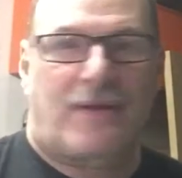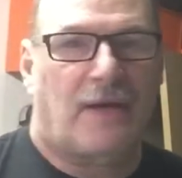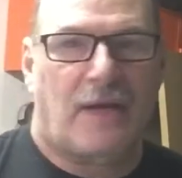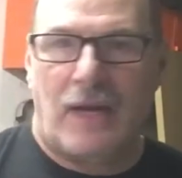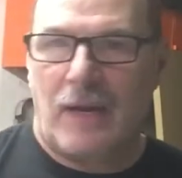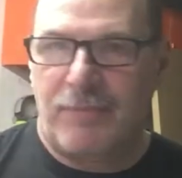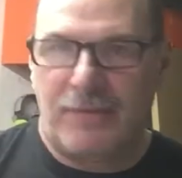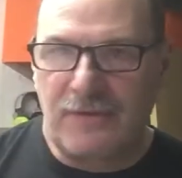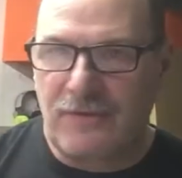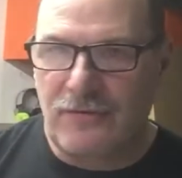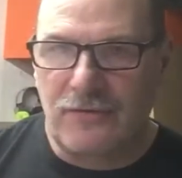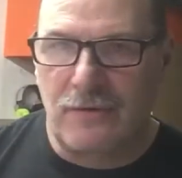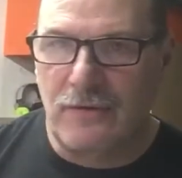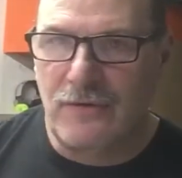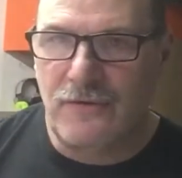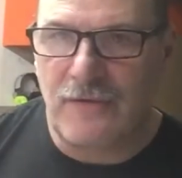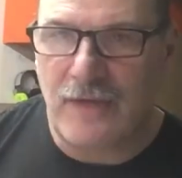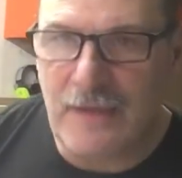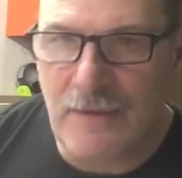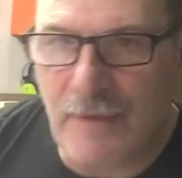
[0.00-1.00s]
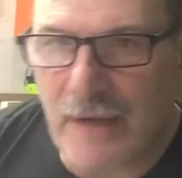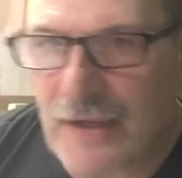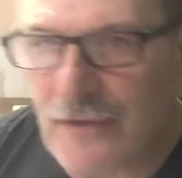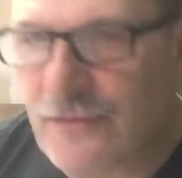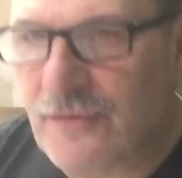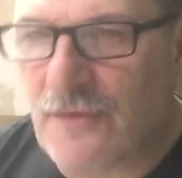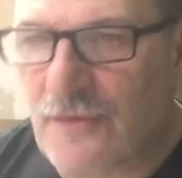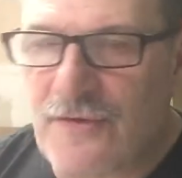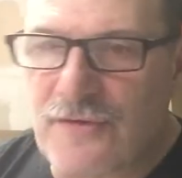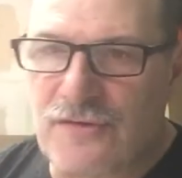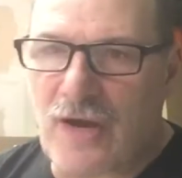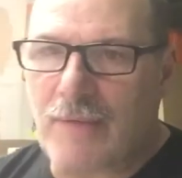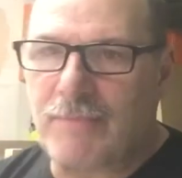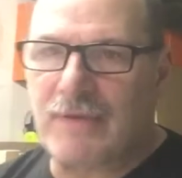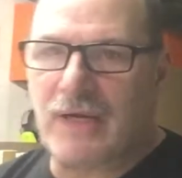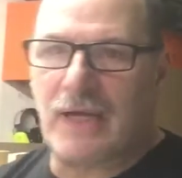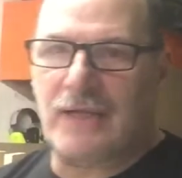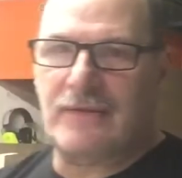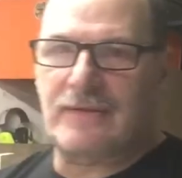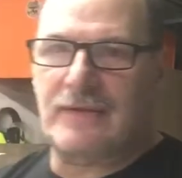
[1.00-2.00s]
and then I put the screws anyway. So the job
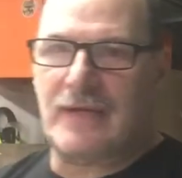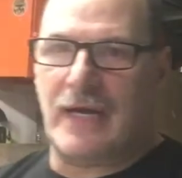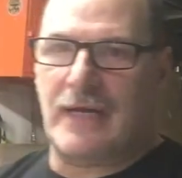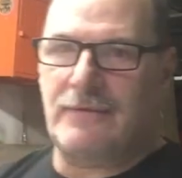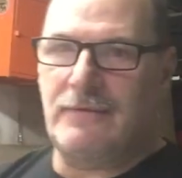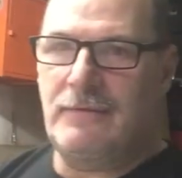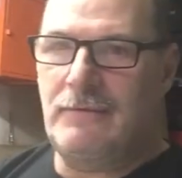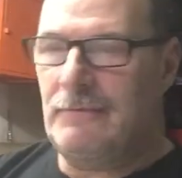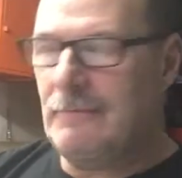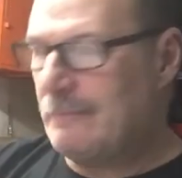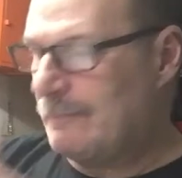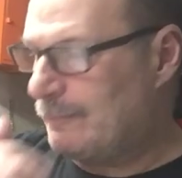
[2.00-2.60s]
got done.